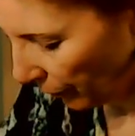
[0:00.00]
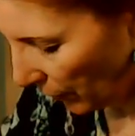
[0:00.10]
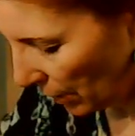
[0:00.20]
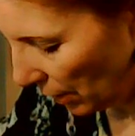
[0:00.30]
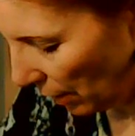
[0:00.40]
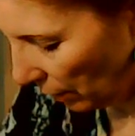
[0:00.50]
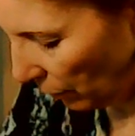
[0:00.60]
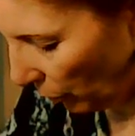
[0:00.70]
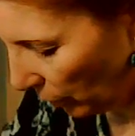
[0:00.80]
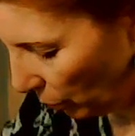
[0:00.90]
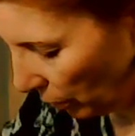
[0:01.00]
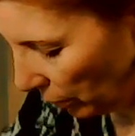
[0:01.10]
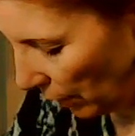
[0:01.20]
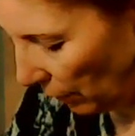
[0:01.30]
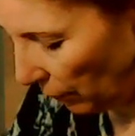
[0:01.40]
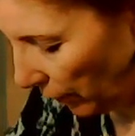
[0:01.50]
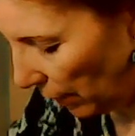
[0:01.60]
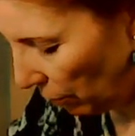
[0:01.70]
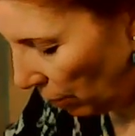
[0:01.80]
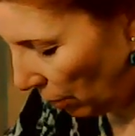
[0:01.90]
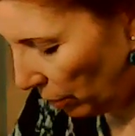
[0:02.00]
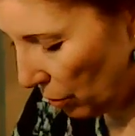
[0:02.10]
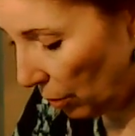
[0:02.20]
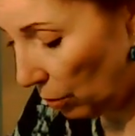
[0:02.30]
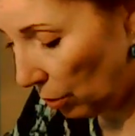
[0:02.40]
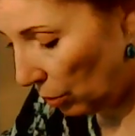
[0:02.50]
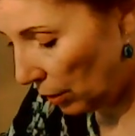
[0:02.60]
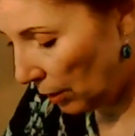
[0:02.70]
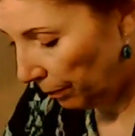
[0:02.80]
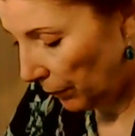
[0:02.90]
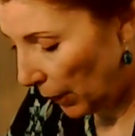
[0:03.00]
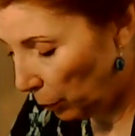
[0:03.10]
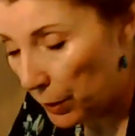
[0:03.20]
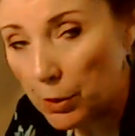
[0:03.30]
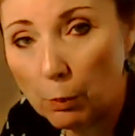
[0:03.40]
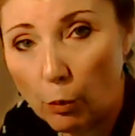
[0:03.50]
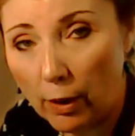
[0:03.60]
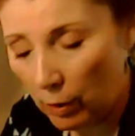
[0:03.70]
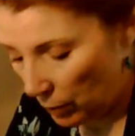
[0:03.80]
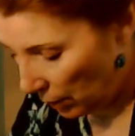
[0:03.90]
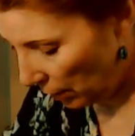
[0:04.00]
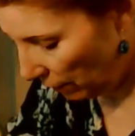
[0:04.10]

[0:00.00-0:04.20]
because the olive oil will give it flavor and also help it to brown in the